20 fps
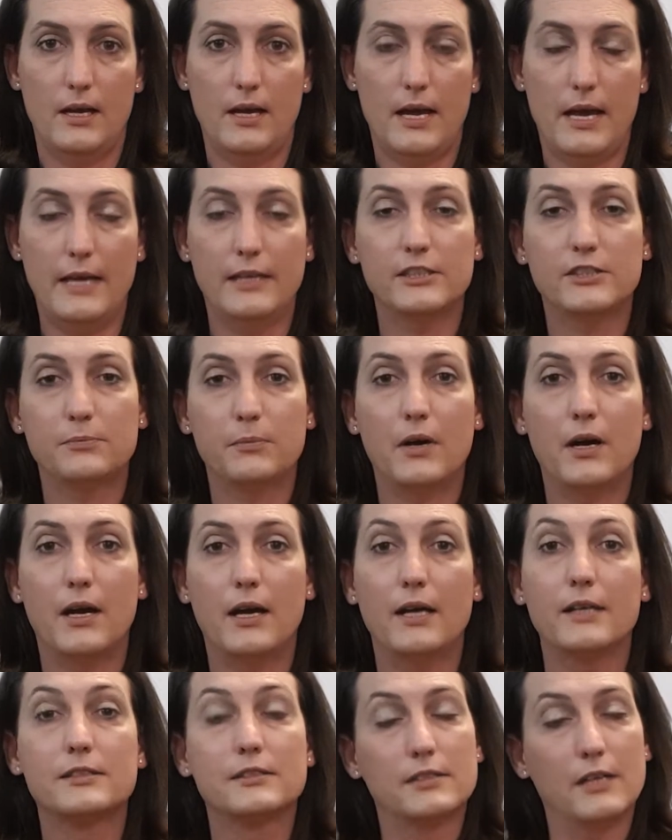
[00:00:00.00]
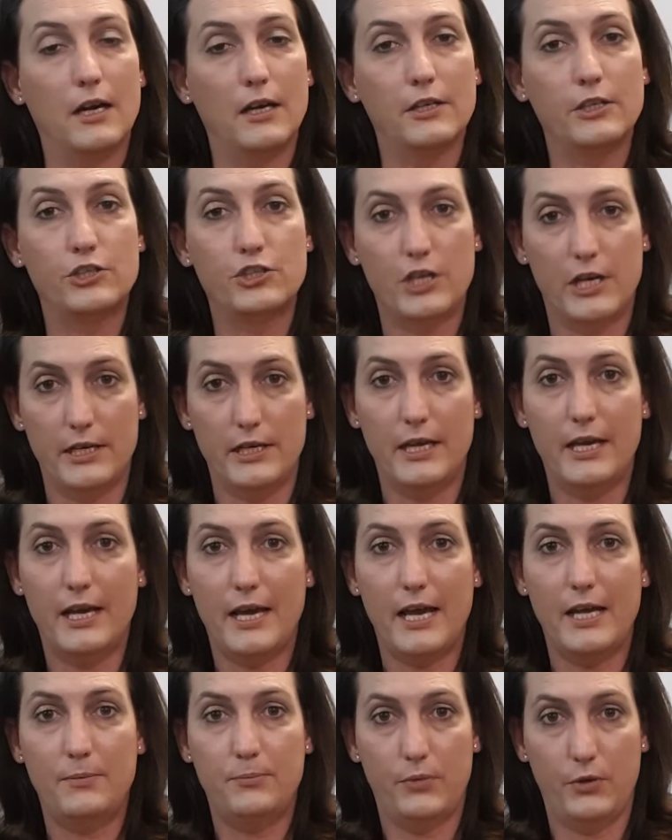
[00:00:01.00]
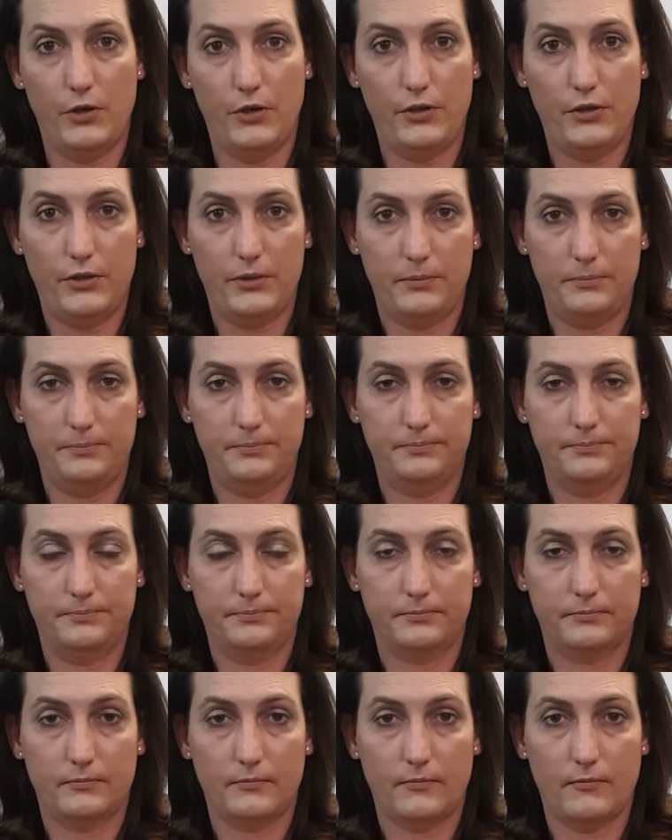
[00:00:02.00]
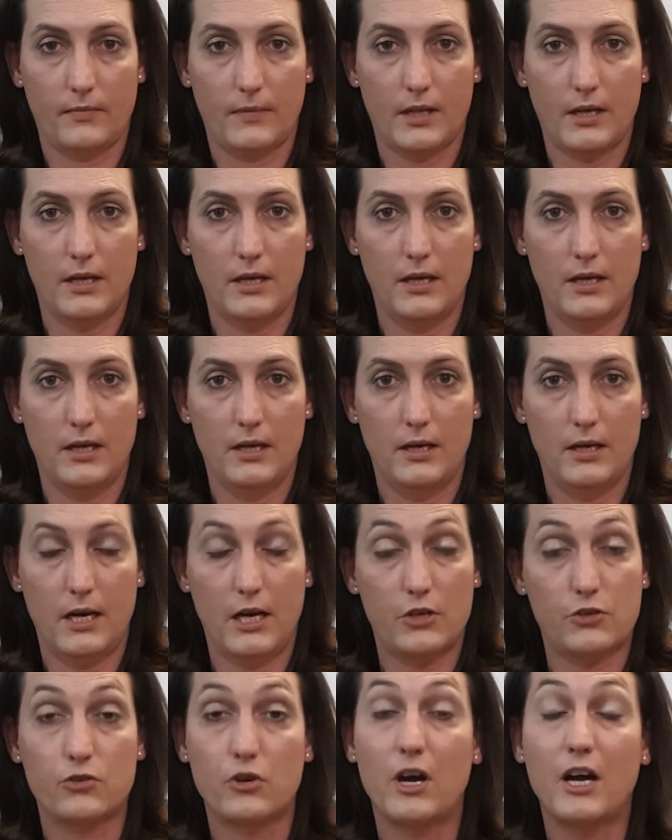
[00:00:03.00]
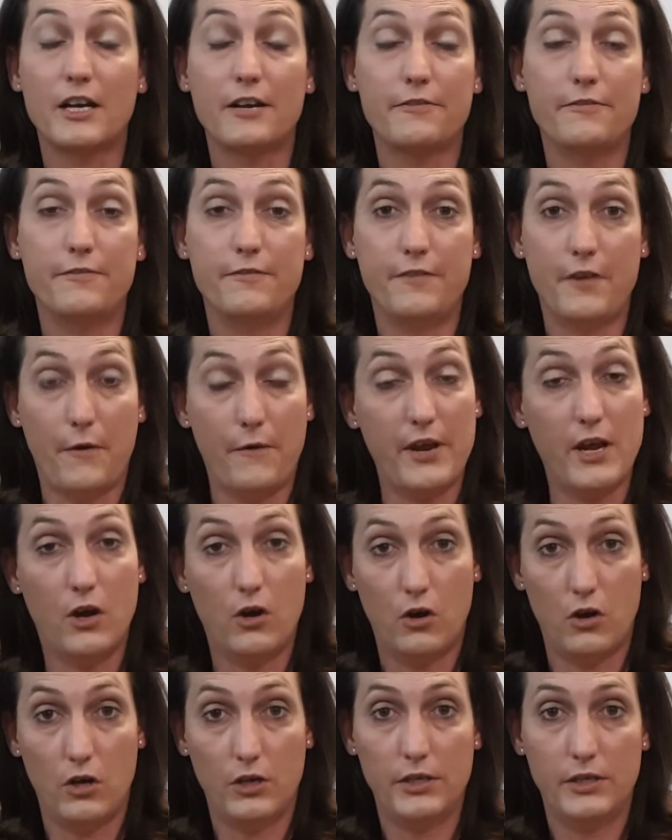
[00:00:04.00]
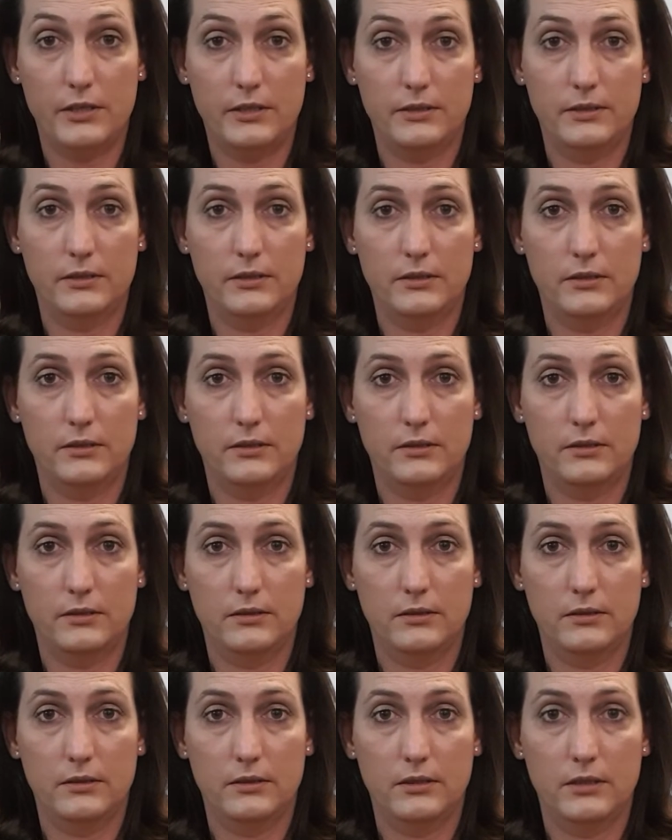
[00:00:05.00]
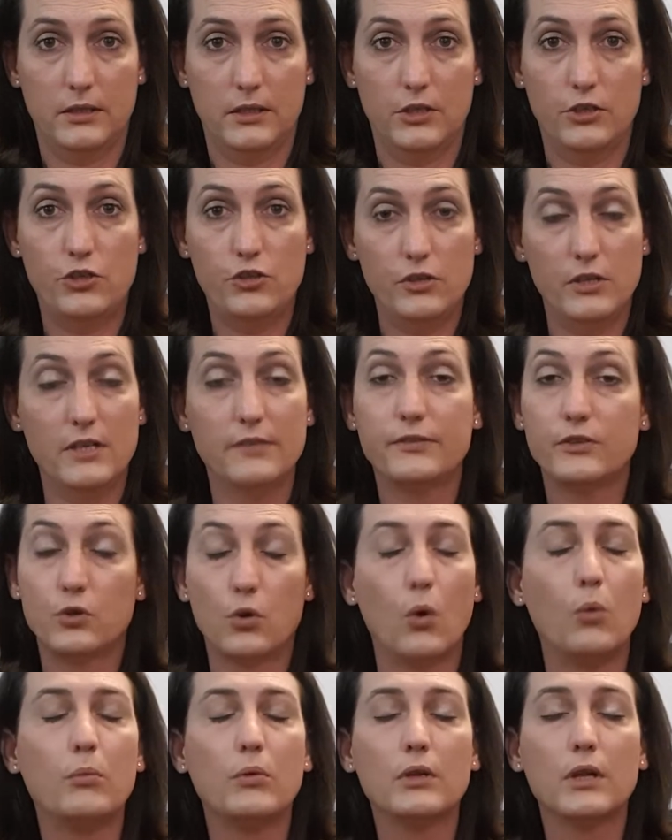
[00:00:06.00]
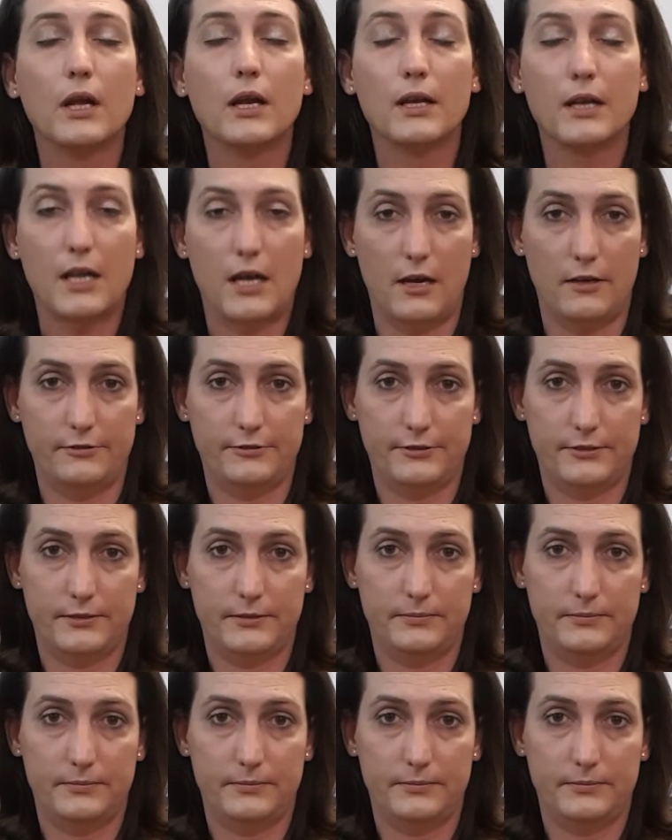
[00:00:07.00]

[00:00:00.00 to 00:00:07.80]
as my assigned gender at birth. I tried very hard to live a normal life.